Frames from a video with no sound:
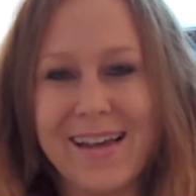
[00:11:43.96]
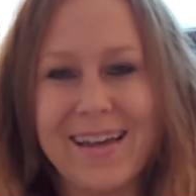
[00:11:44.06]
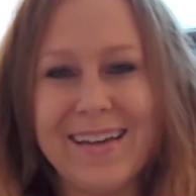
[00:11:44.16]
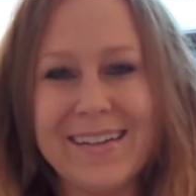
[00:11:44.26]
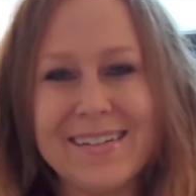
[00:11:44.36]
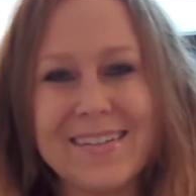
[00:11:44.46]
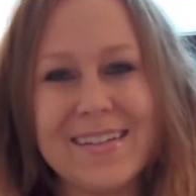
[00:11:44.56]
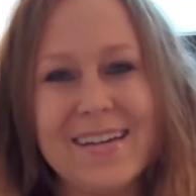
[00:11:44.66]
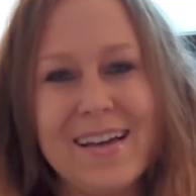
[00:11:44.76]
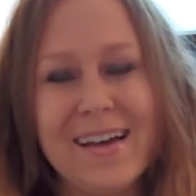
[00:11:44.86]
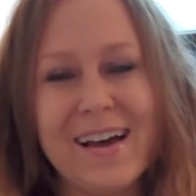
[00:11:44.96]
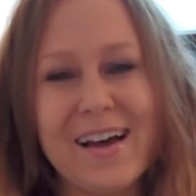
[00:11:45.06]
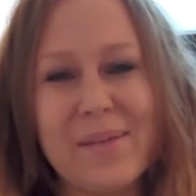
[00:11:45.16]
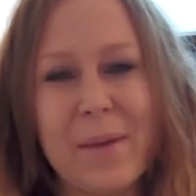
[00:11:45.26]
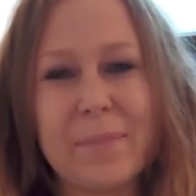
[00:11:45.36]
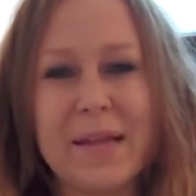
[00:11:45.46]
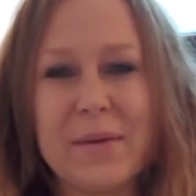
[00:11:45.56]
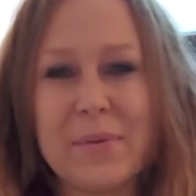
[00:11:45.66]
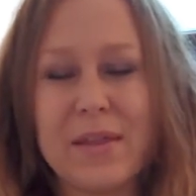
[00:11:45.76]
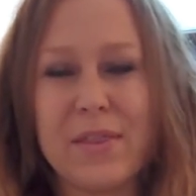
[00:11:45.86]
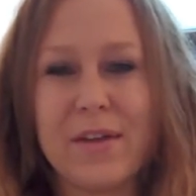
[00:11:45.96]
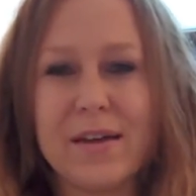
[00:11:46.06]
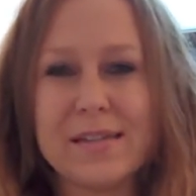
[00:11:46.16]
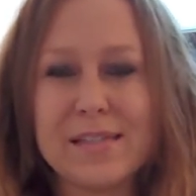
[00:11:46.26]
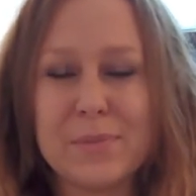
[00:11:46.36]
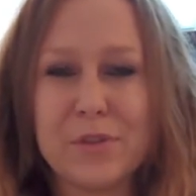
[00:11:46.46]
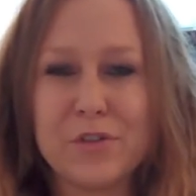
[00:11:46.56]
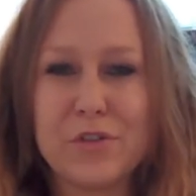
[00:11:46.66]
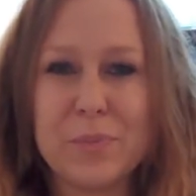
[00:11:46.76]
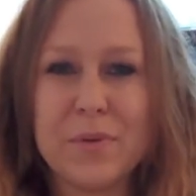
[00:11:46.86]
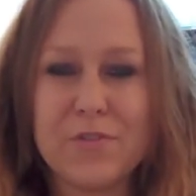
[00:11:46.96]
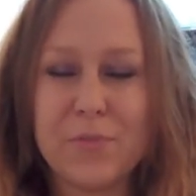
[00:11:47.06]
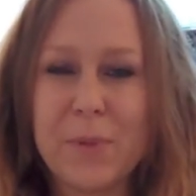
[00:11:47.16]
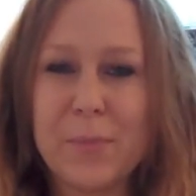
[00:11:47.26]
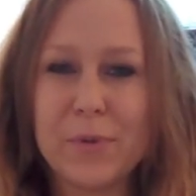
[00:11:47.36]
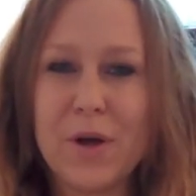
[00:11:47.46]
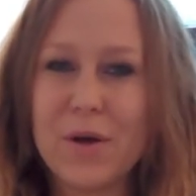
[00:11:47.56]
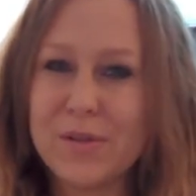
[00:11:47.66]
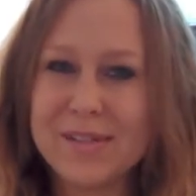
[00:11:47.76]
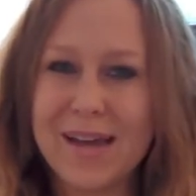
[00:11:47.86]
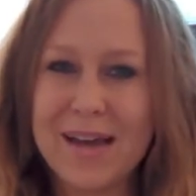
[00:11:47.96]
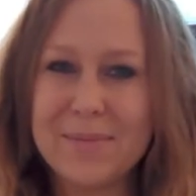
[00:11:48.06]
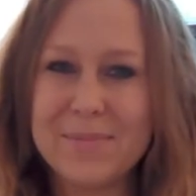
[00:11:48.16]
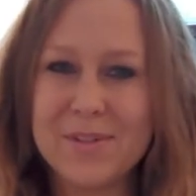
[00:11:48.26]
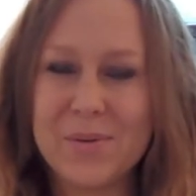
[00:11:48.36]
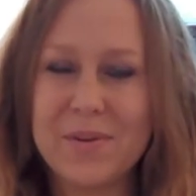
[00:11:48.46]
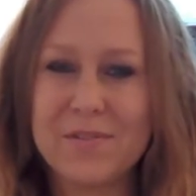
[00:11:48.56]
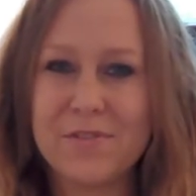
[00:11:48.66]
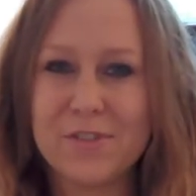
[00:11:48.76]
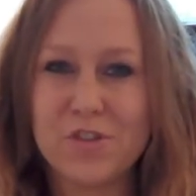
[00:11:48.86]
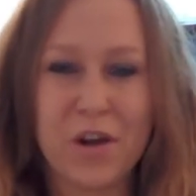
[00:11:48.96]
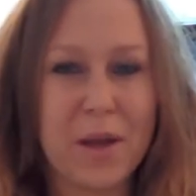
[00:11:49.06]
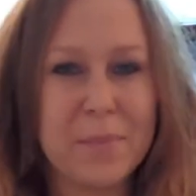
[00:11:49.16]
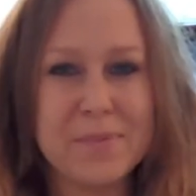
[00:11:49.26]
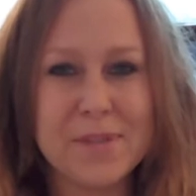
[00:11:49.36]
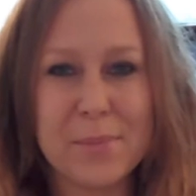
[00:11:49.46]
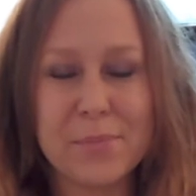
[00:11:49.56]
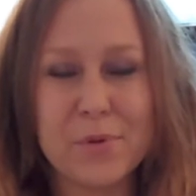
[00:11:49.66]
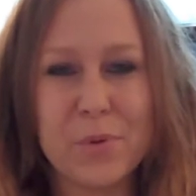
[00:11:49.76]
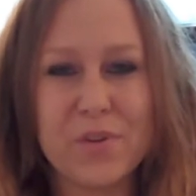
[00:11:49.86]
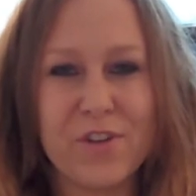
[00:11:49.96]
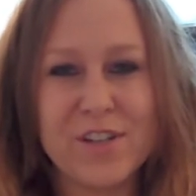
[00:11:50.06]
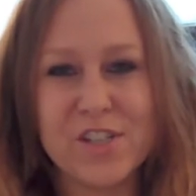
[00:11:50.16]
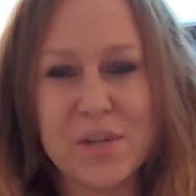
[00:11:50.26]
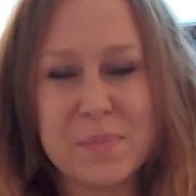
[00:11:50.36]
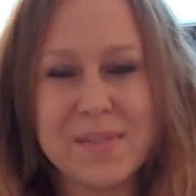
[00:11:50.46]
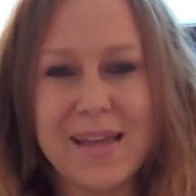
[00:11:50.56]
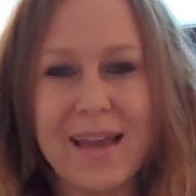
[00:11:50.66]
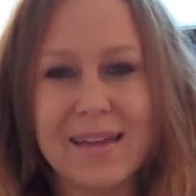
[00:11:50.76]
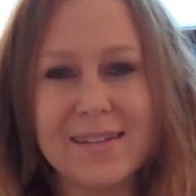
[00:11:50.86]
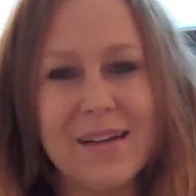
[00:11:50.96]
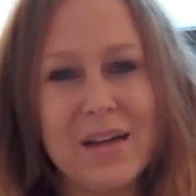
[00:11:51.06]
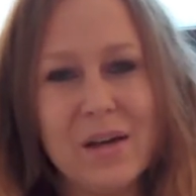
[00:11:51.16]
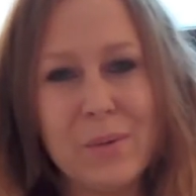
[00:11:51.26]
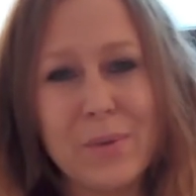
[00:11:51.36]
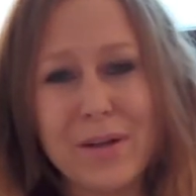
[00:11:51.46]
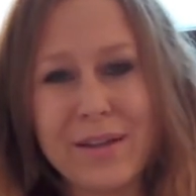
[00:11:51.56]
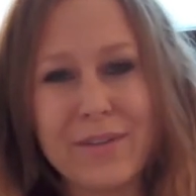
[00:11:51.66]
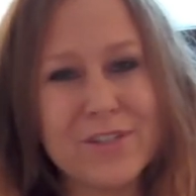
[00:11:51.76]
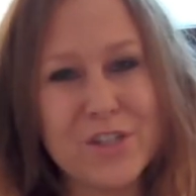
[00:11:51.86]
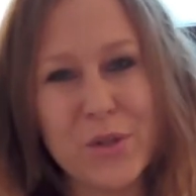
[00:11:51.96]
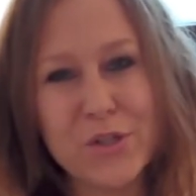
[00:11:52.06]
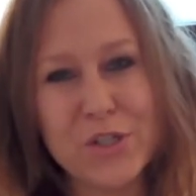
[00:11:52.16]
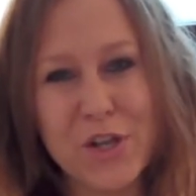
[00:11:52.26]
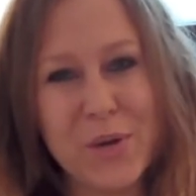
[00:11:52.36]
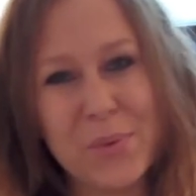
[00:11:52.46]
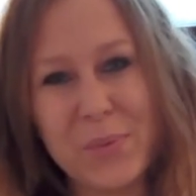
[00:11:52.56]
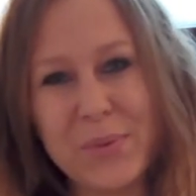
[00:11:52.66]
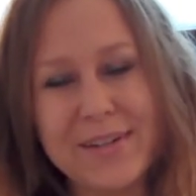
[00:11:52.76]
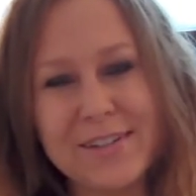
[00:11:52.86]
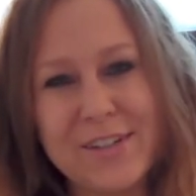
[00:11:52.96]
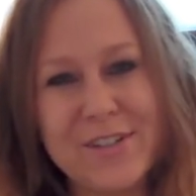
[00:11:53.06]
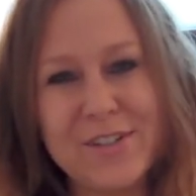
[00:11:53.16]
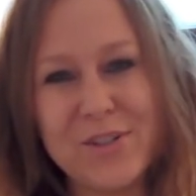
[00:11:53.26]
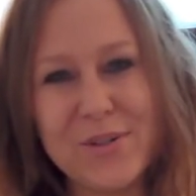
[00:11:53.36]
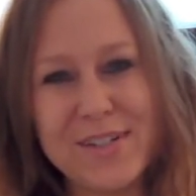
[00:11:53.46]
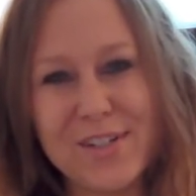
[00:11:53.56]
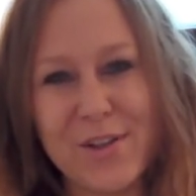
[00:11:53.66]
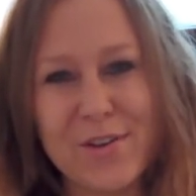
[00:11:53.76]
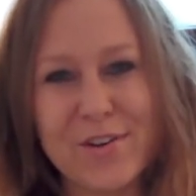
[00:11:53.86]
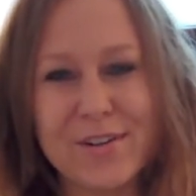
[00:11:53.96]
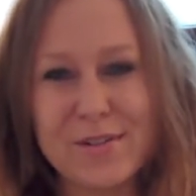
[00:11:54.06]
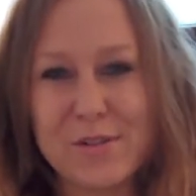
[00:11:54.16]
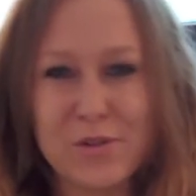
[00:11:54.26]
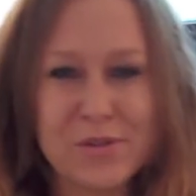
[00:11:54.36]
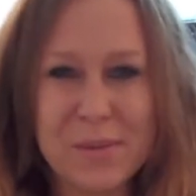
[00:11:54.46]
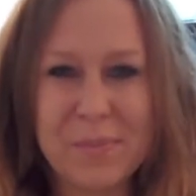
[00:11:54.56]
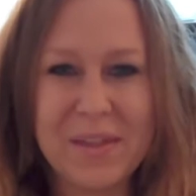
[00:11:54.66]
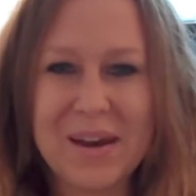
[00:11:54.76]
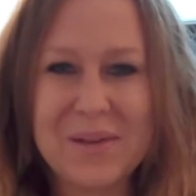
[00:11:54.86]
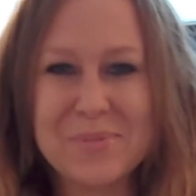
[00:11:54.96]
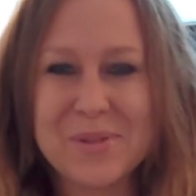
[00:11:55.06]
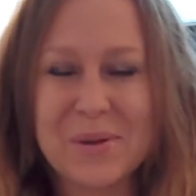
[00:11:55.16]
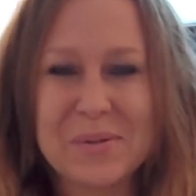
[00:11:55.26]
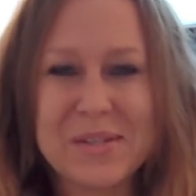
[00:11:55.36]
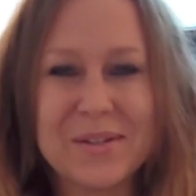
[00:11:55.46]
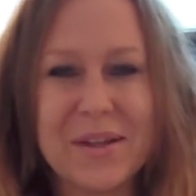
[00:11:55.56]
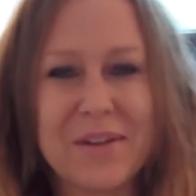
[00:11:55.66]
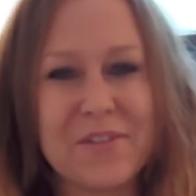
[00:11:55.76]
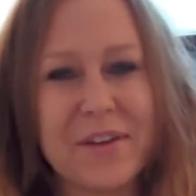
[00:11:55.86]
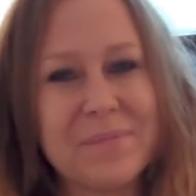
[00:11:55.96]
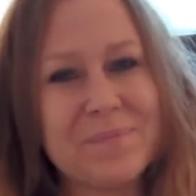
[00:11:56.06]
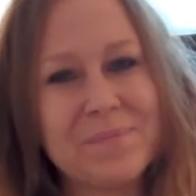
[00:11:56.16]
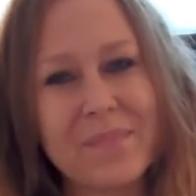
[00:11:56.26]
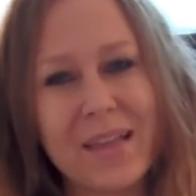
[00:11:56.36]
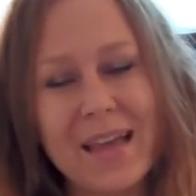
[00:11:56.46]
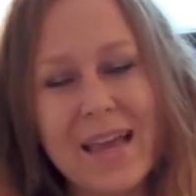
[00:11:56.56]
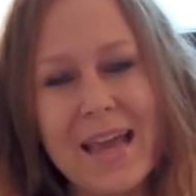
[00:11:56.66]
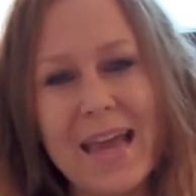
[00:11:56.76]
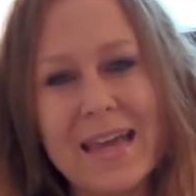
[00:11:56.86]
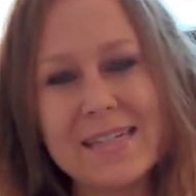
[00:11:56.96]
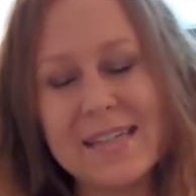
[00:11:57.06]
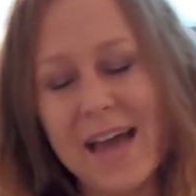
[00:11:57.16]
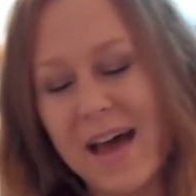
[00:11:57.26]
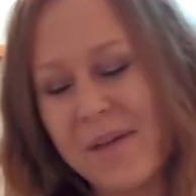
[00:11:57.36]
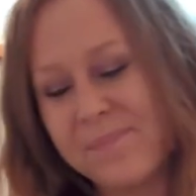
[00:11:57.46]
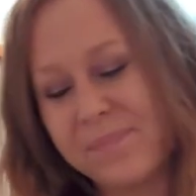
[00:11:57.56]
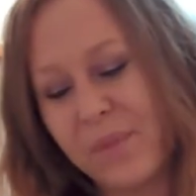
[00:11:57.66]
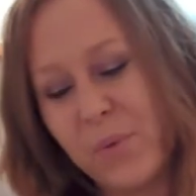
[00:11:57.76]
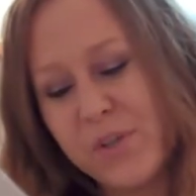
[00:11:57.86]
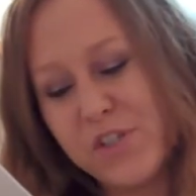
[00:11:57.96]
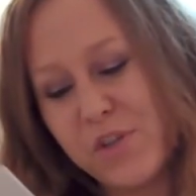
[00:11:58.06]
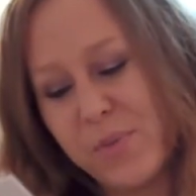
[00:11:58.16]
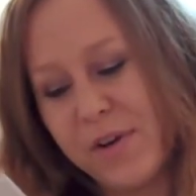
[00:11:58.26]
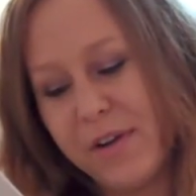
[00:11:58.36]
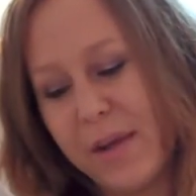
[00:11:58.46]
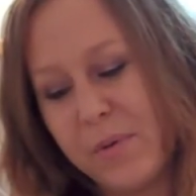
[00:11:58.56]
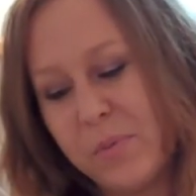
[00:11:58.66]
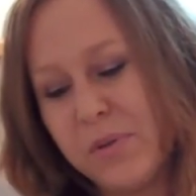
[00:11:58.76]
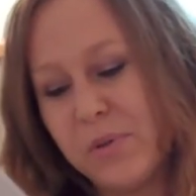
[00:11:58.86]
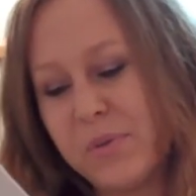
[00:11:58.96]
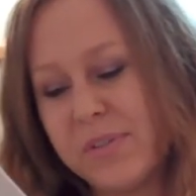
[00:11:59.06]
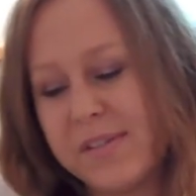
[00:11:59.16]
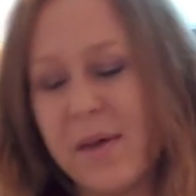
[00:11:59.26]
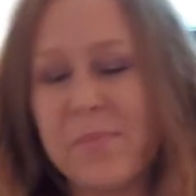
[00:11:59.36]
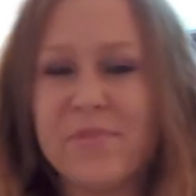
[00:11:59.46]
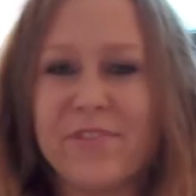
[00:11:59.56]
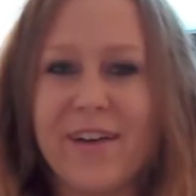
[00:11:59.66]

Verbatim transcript: and um, I play with a similar group of people all the time so we struck up some cool friendships and we all give each other shit when we shoot each other or screw something up so it's a lot of fun. And um, which Tomb Raider game would be cool zombified?